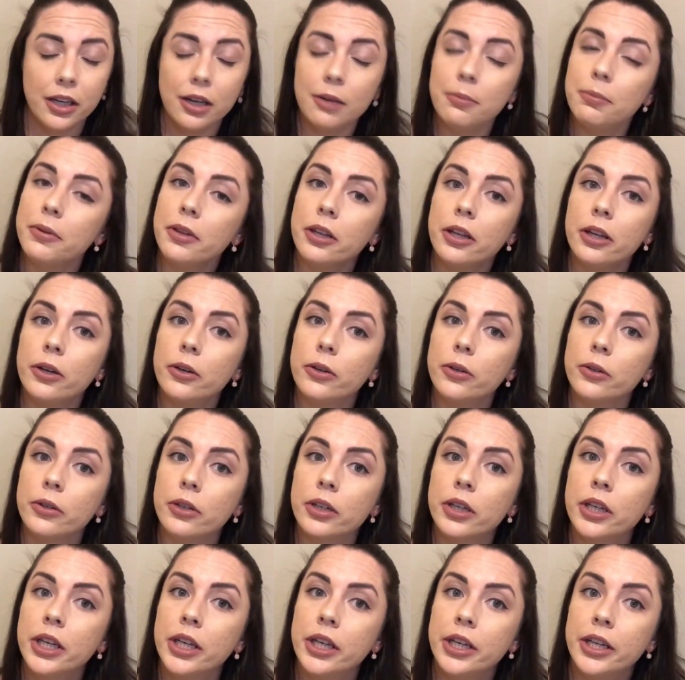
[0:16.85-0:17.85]

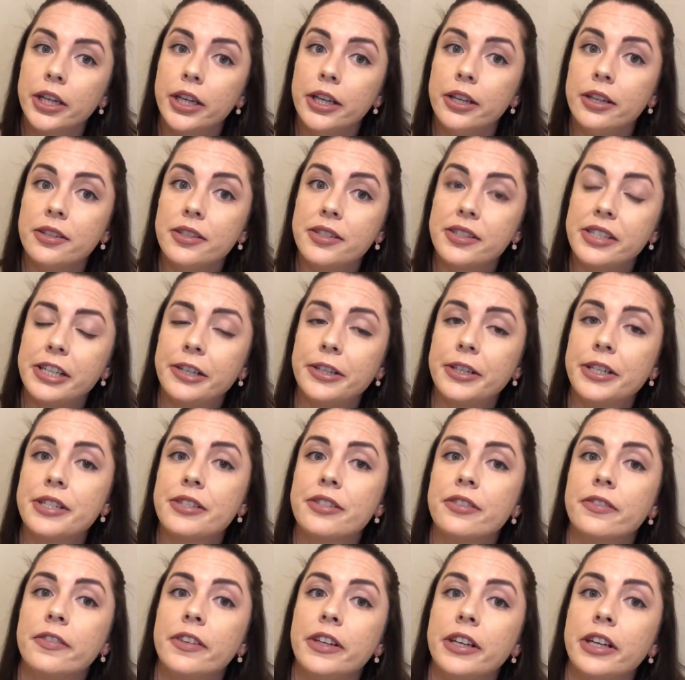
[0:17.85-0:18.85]
upload in the
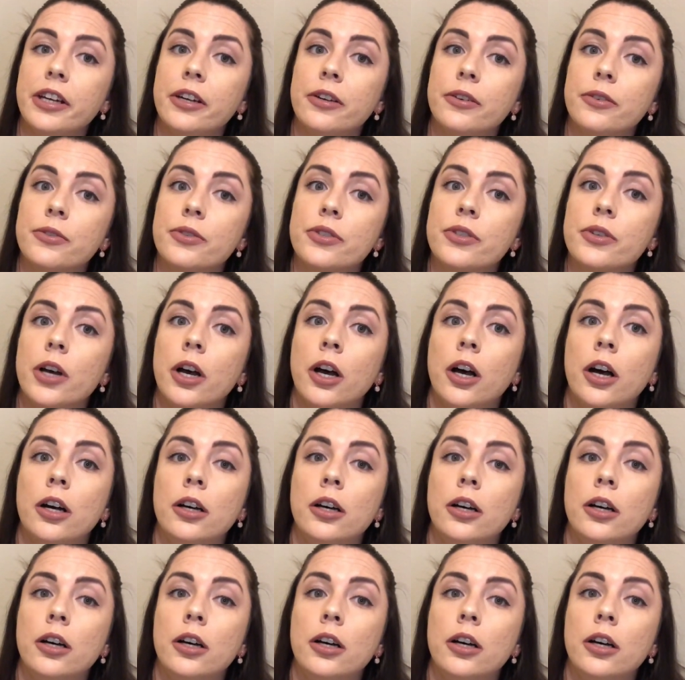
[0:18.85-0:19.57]
series of videos,